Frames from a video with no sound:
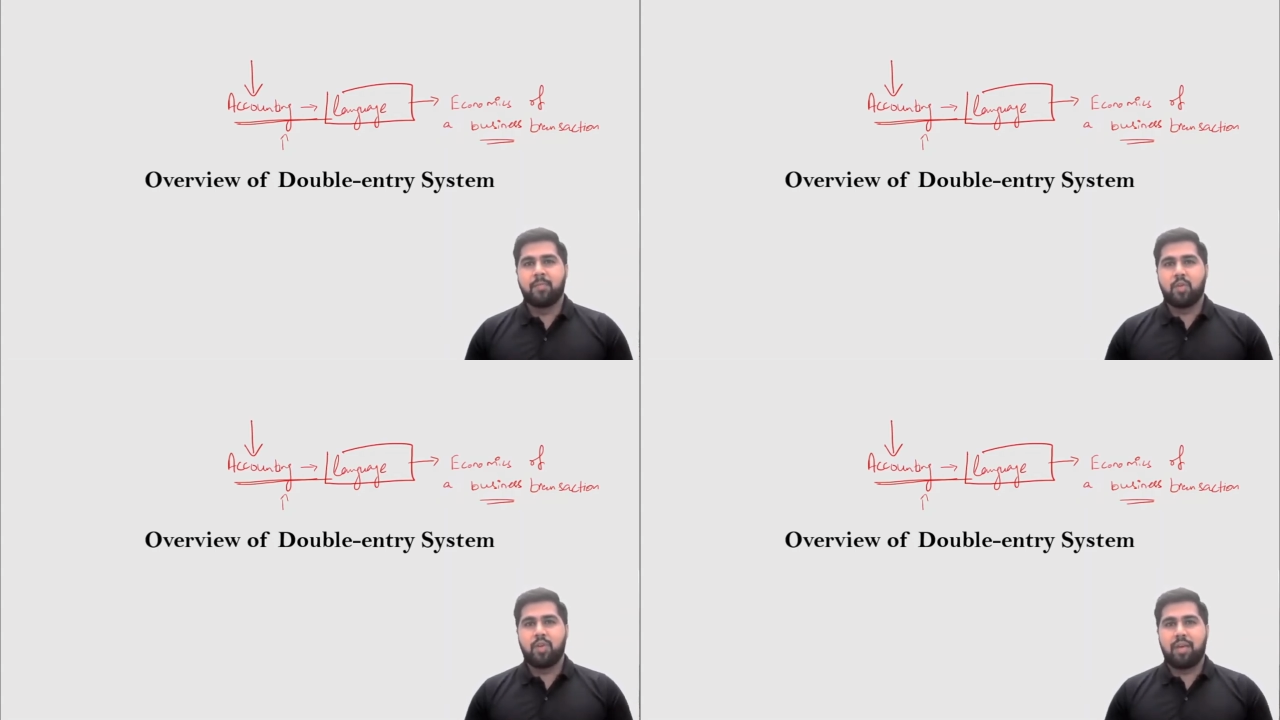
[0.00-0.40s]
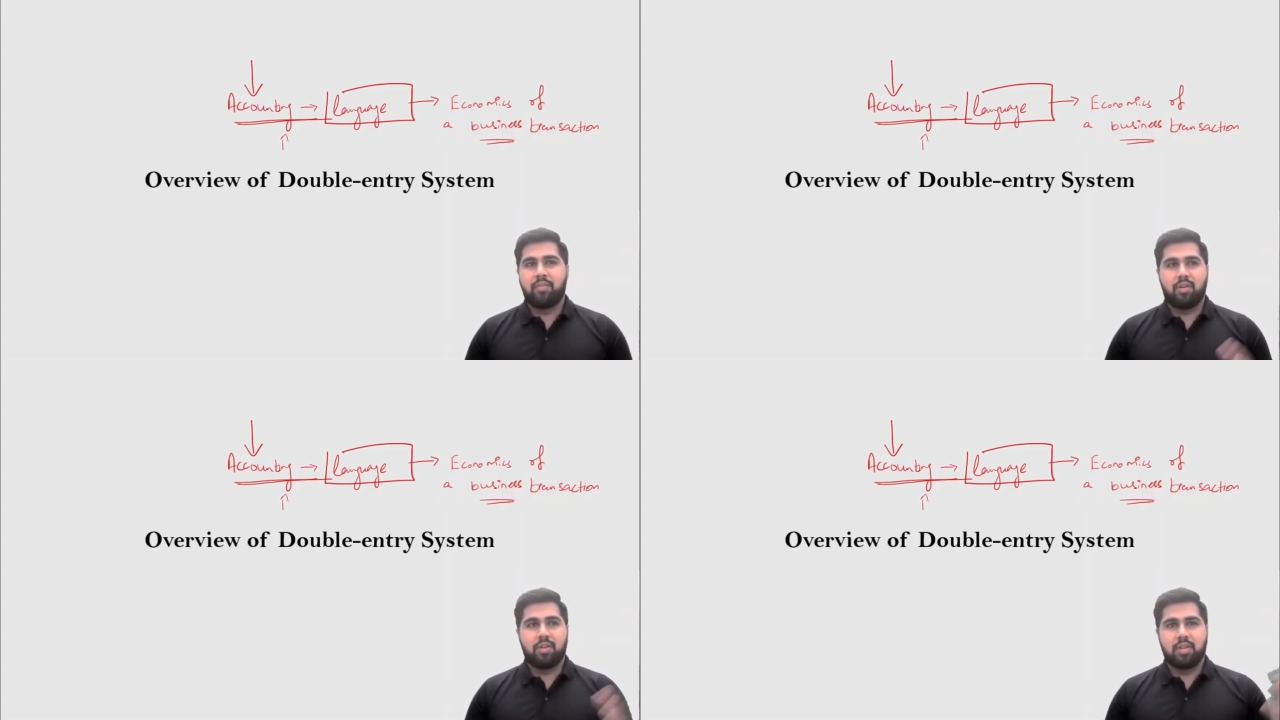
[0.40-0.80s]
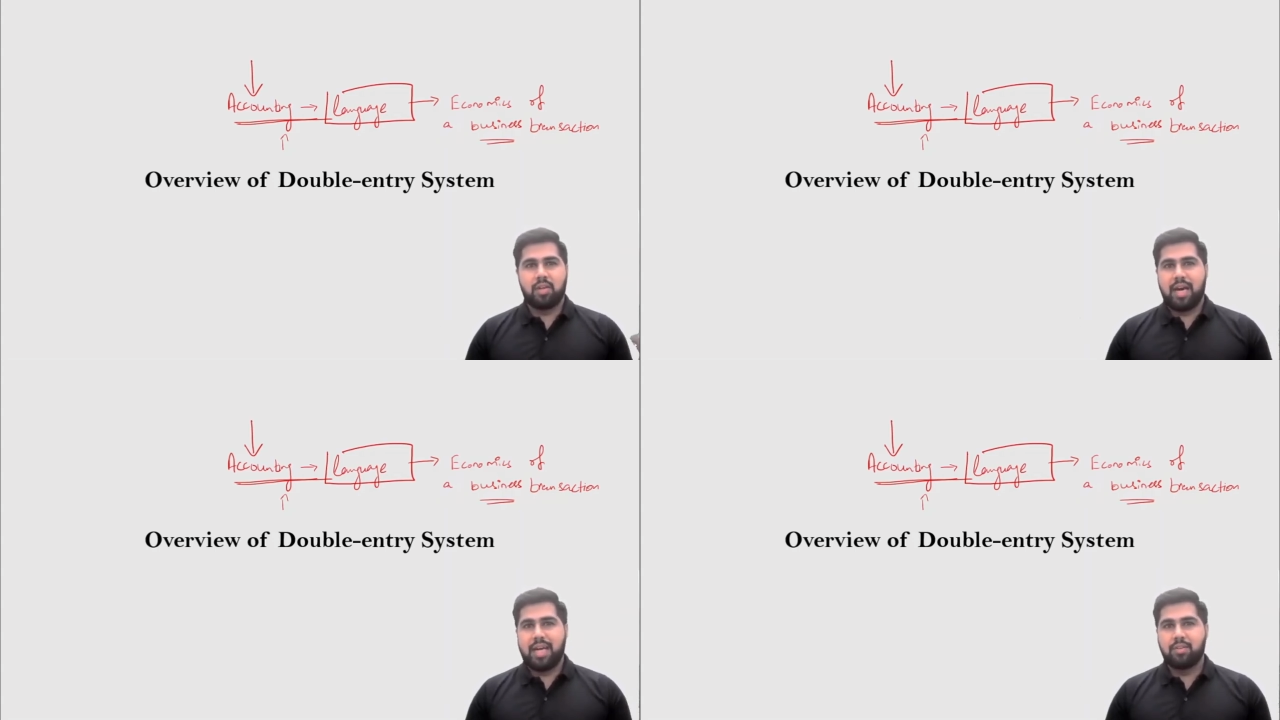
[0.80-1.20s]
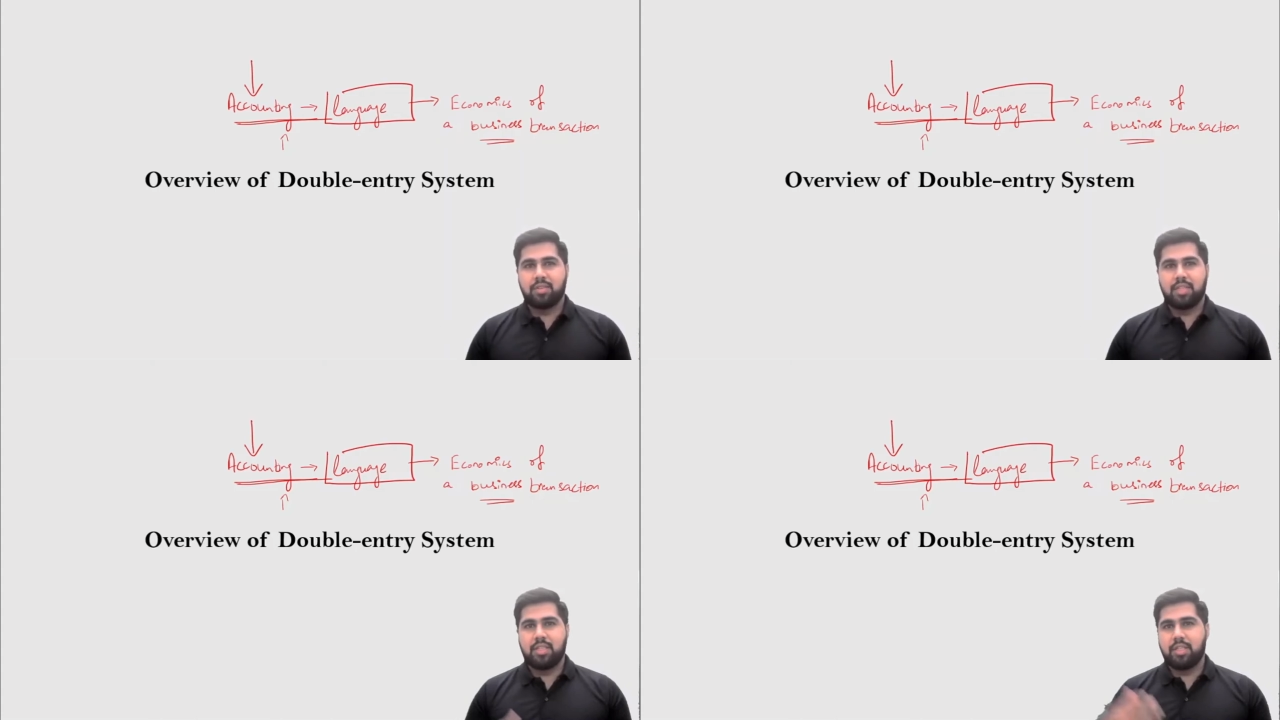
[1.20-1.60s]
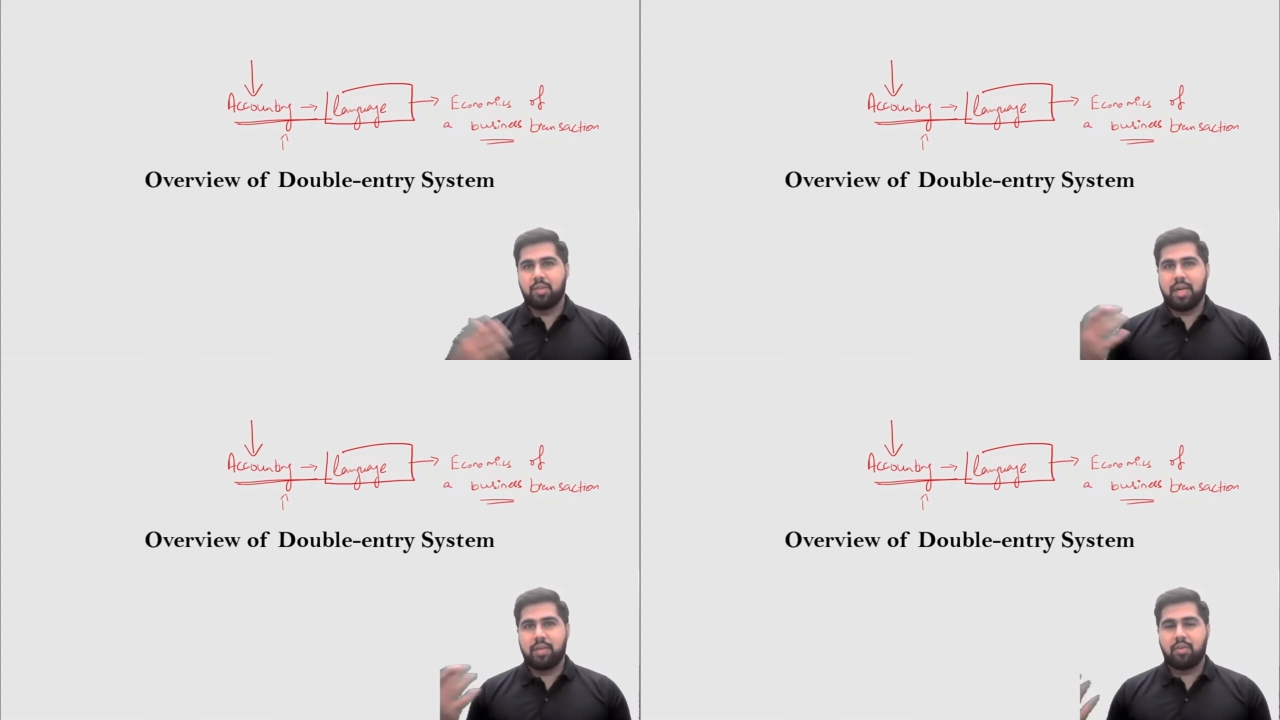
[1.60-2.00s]
you have all the IoT, you
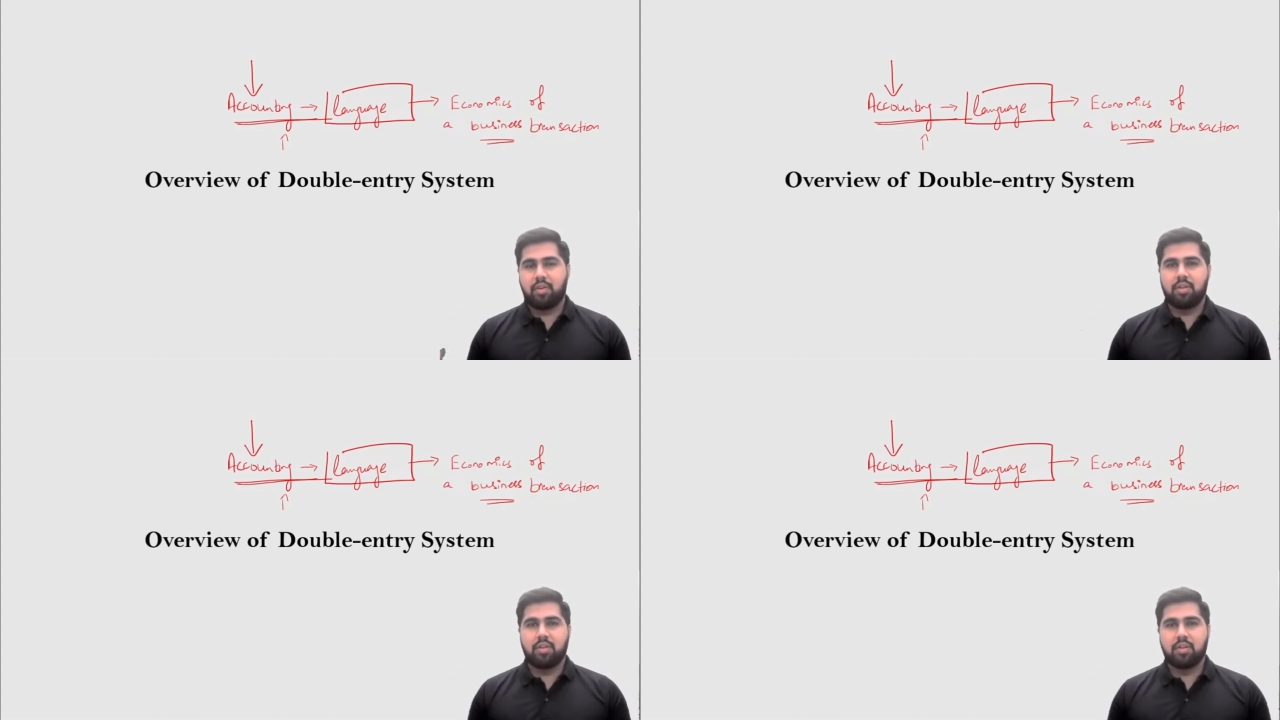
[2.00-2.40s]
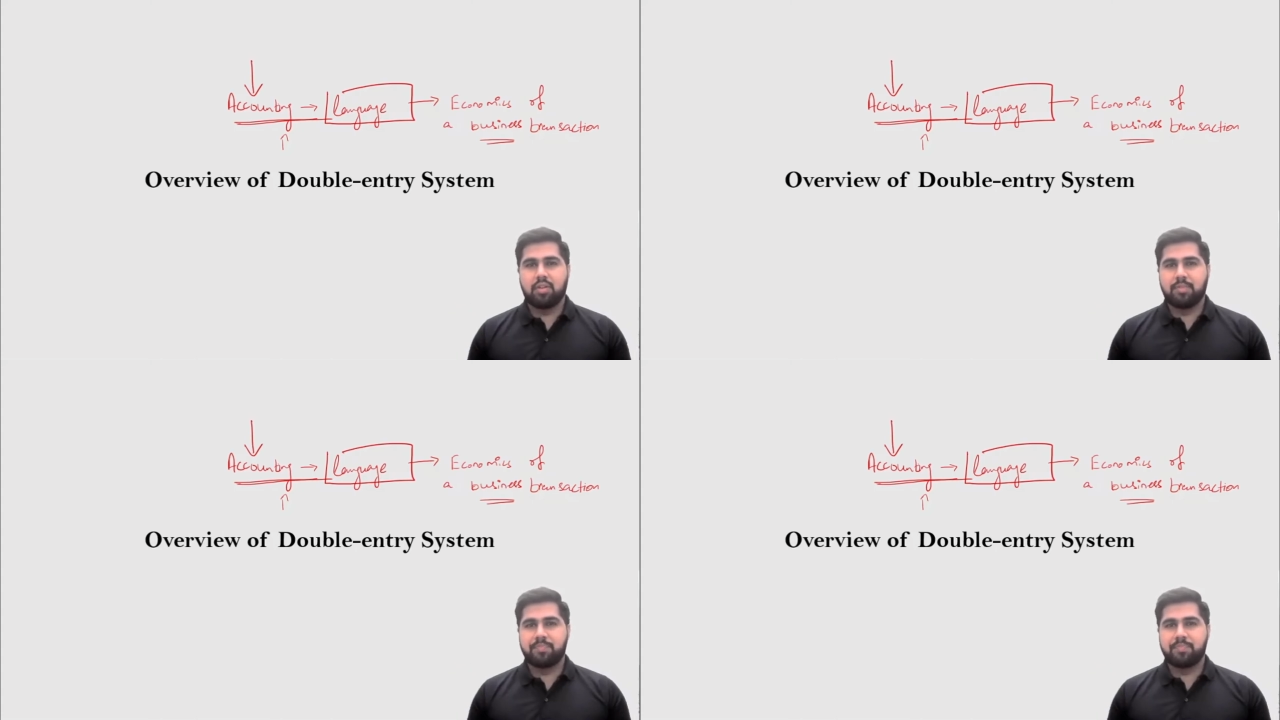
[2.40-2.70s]
have all the